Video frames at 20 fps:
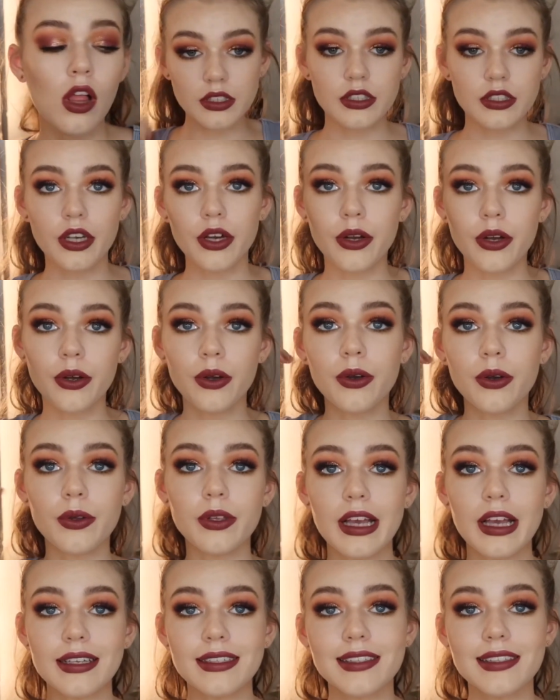So
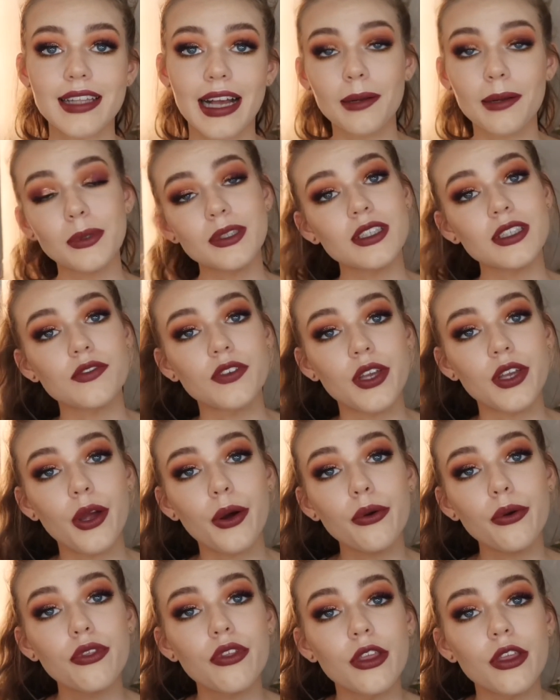yes, that concludes this
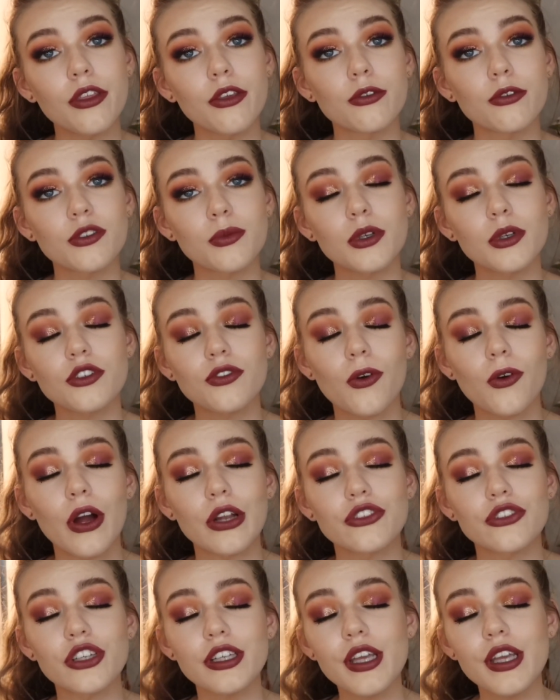video. Thank you so much for
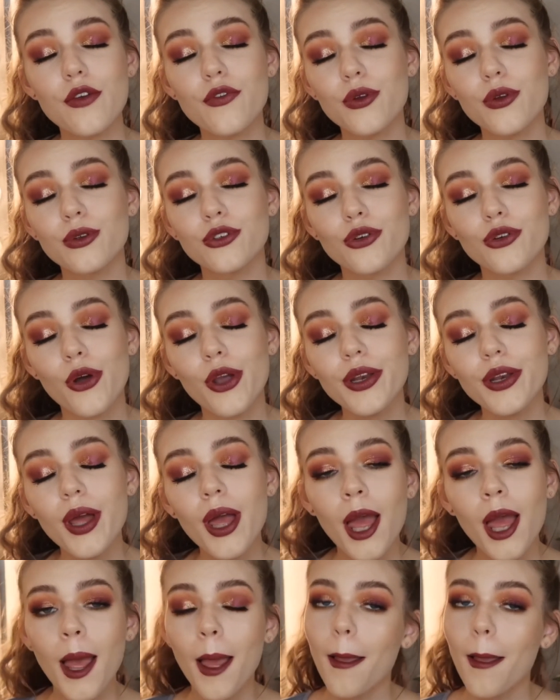watching. If you enjoyed,
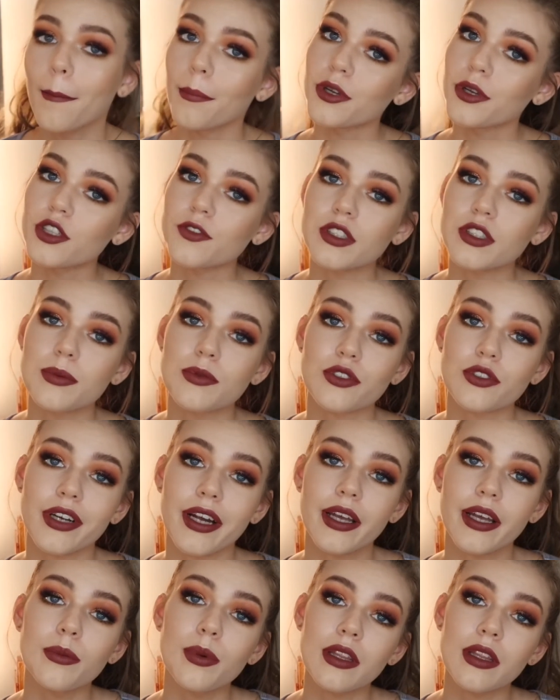please don't forget to
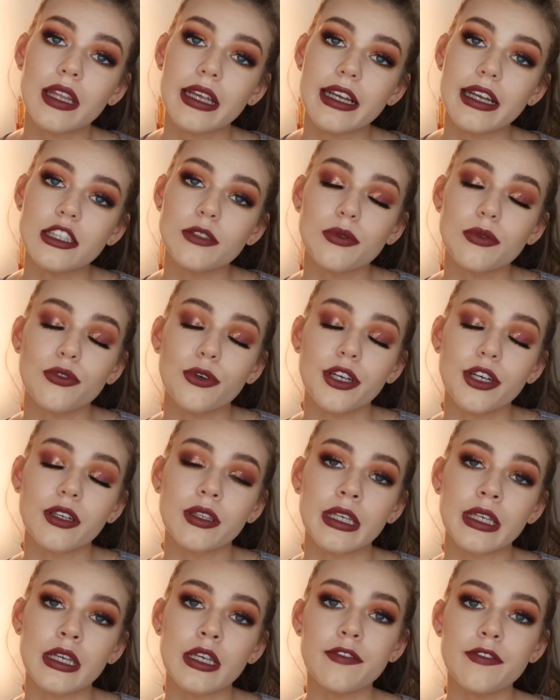subscribe and like it before you
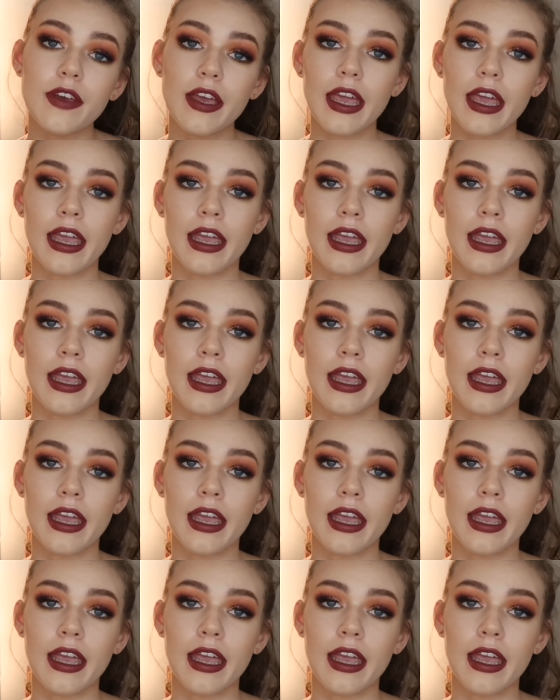leave.